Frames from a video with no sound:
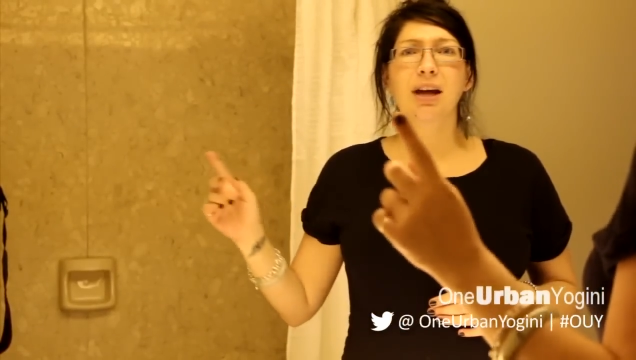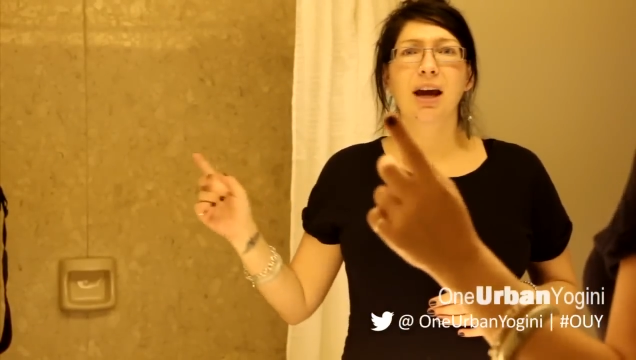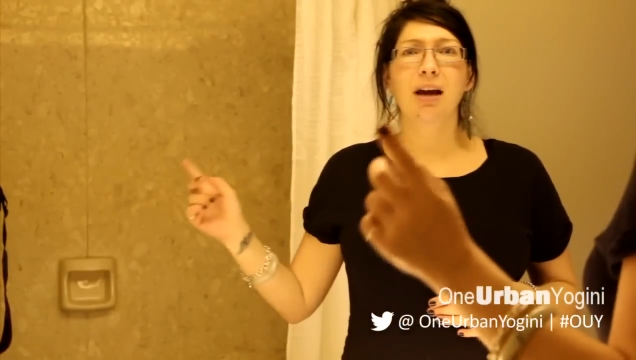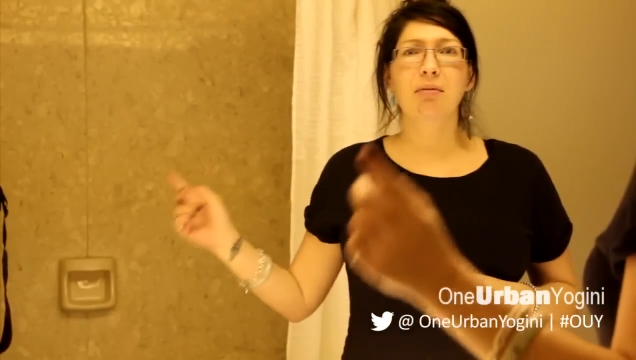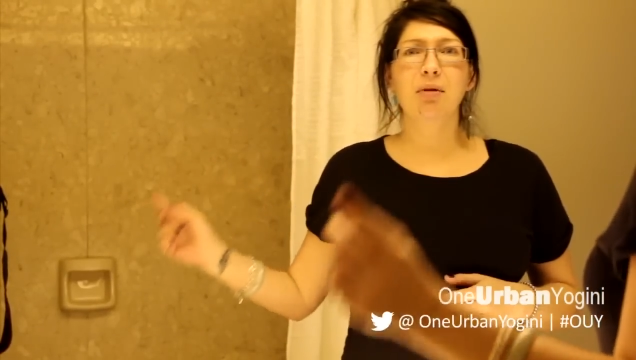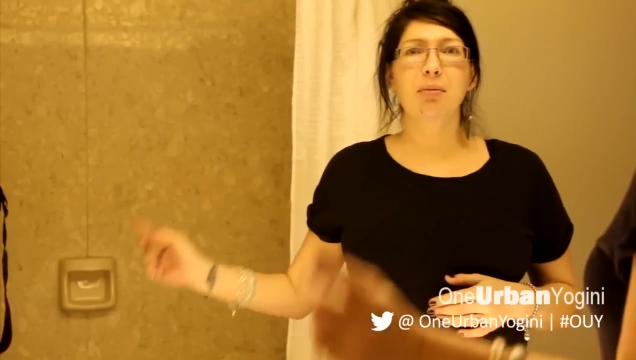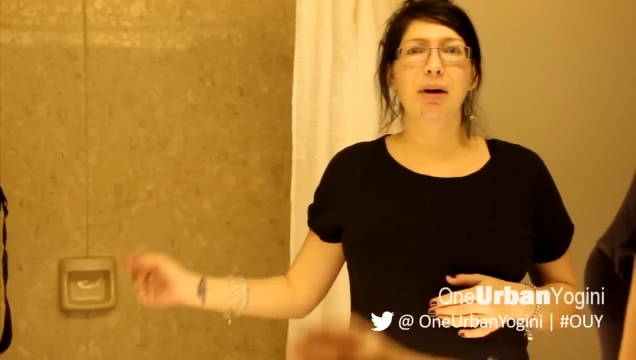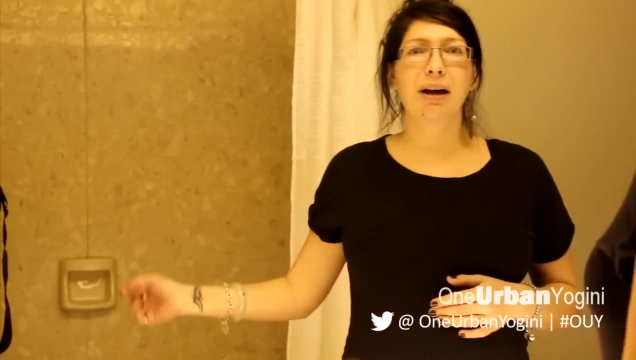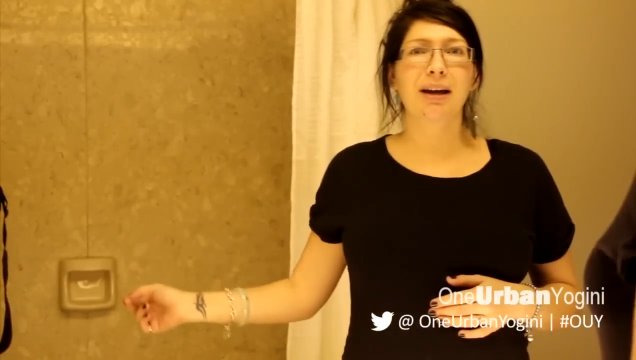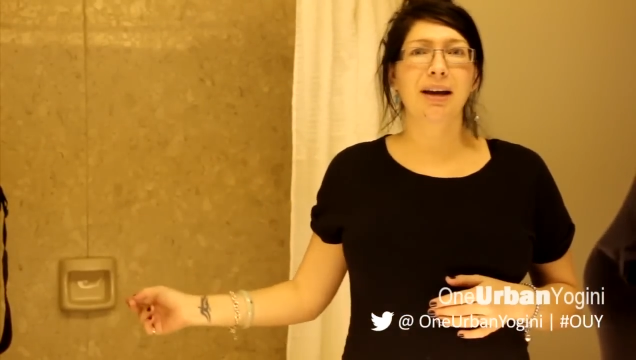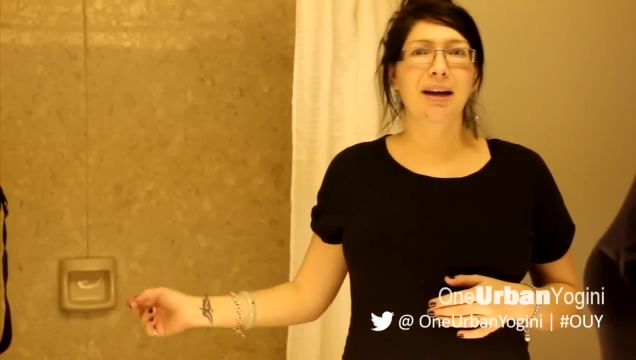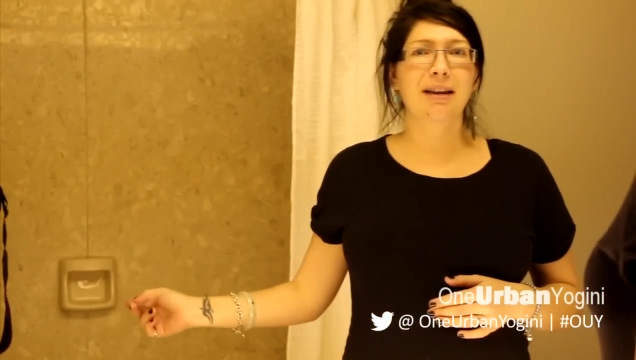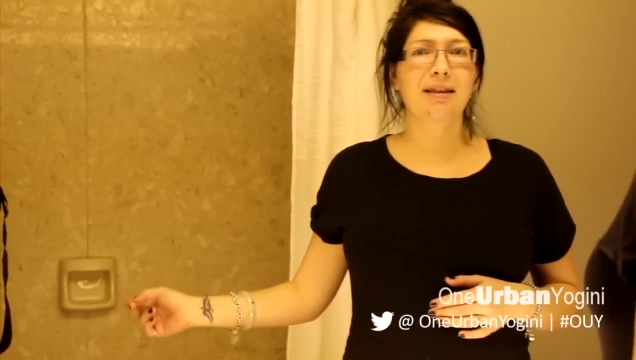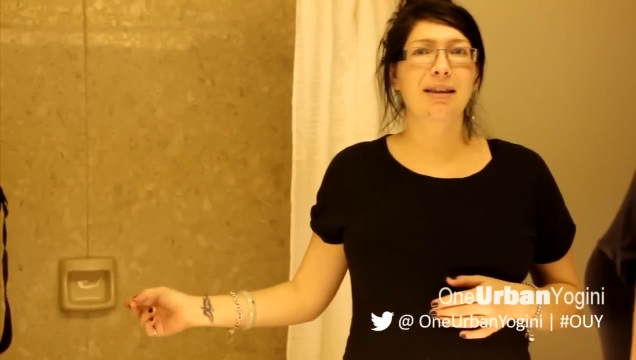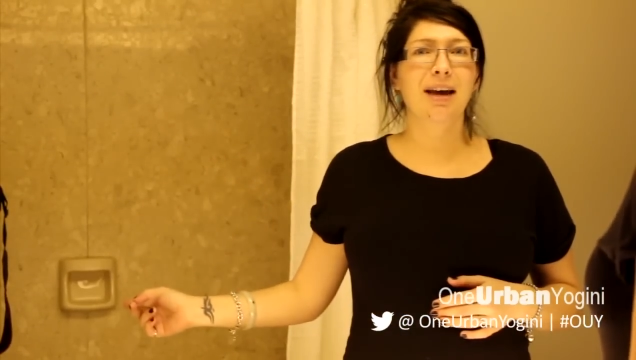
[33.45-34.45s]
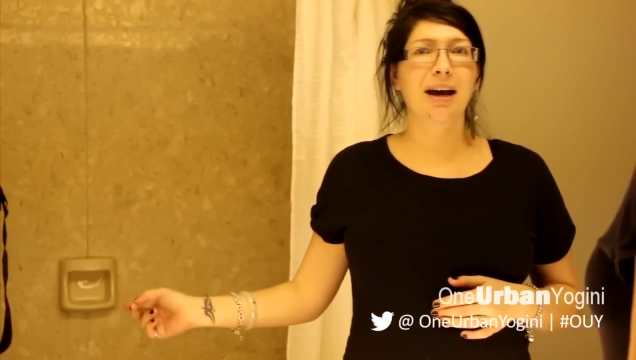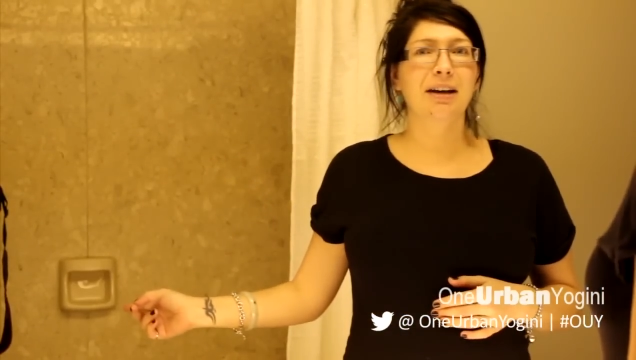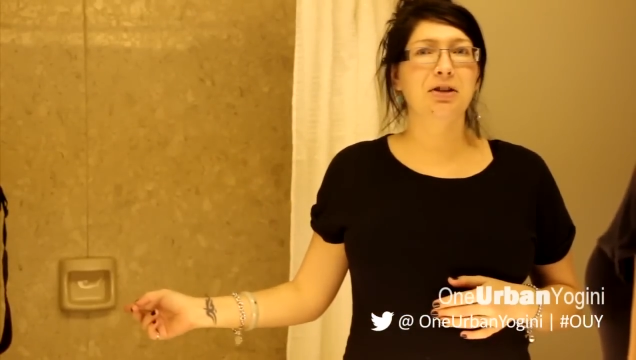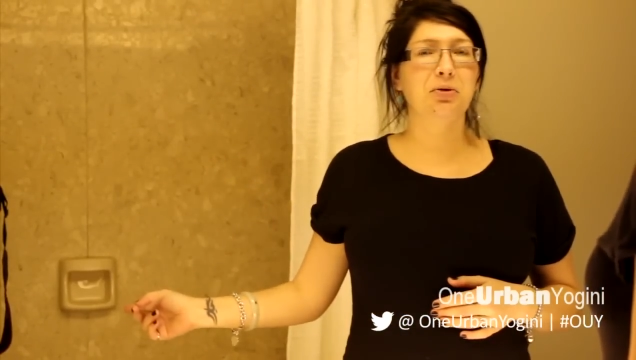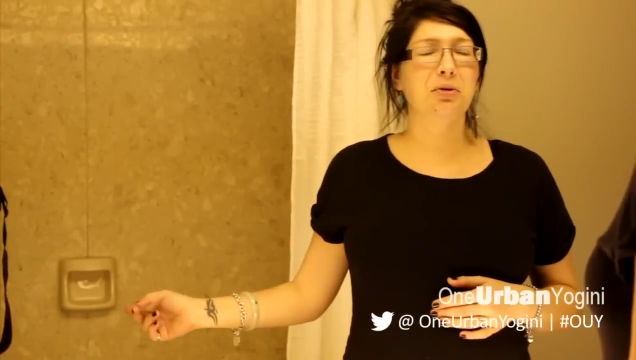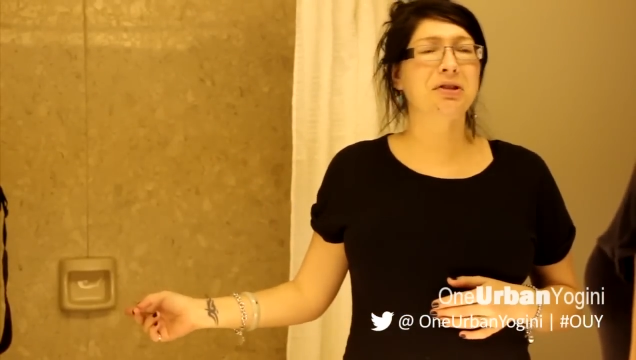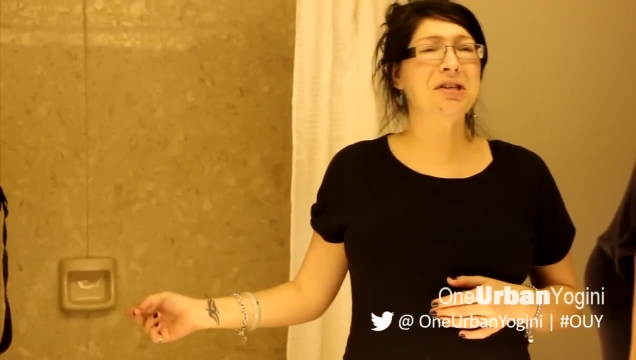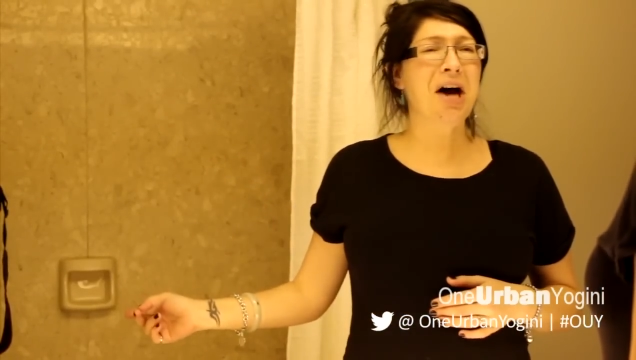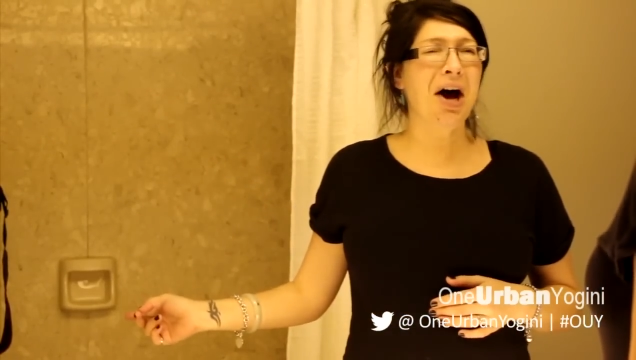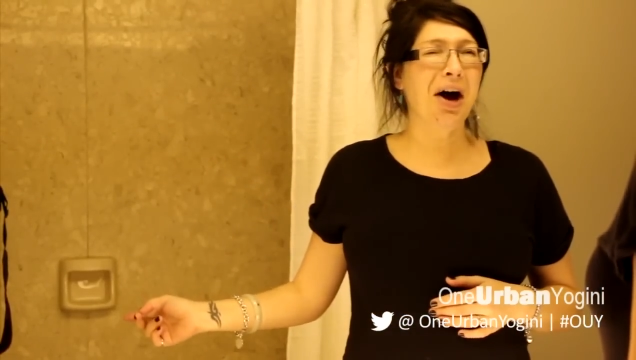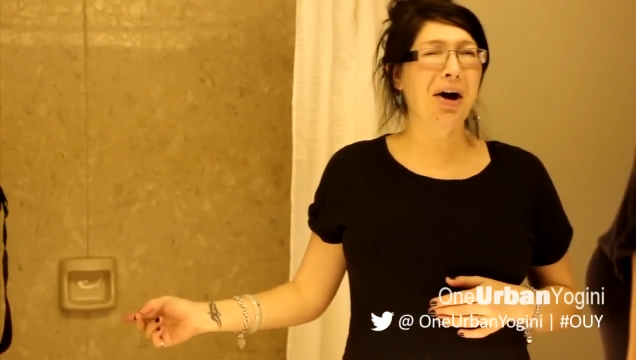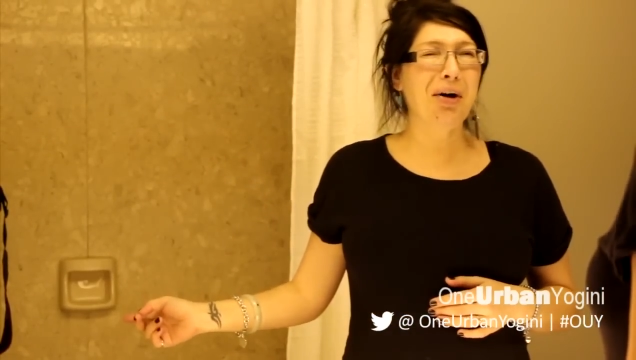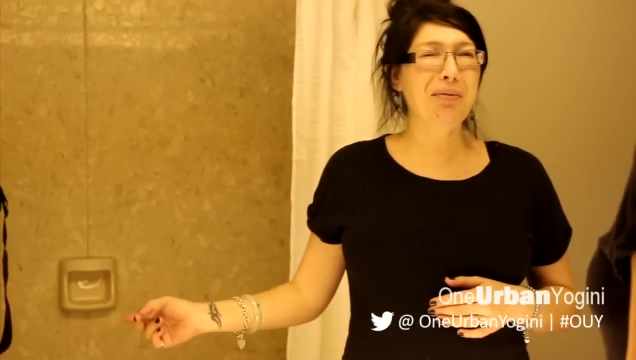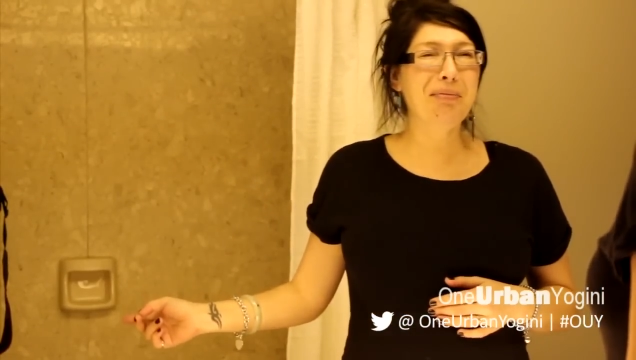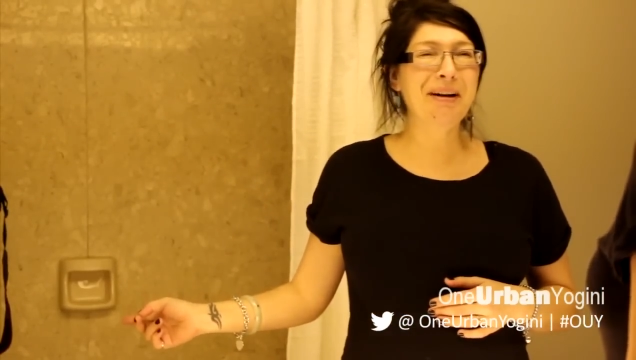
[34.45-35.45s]
camera back in the actual
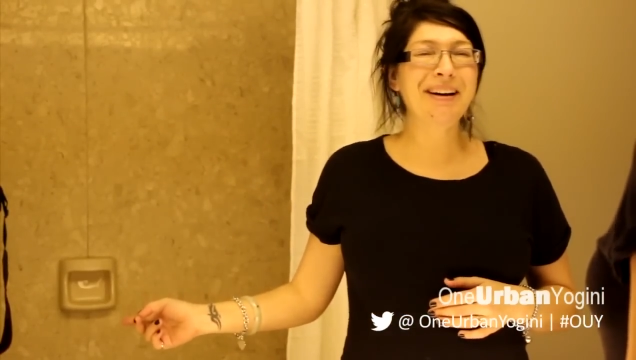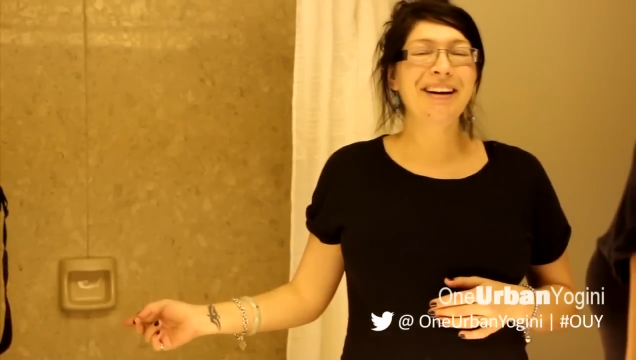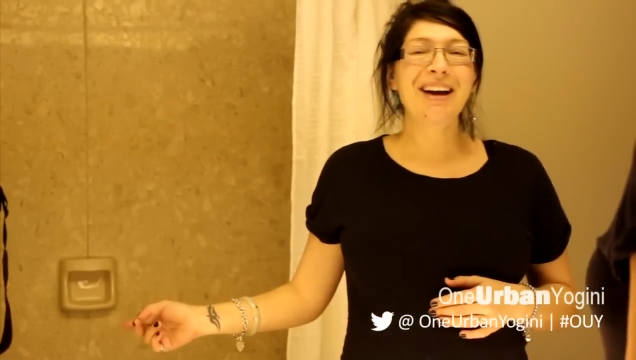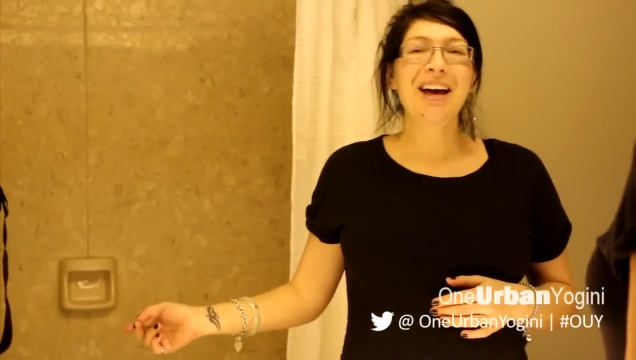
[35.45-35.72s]
tube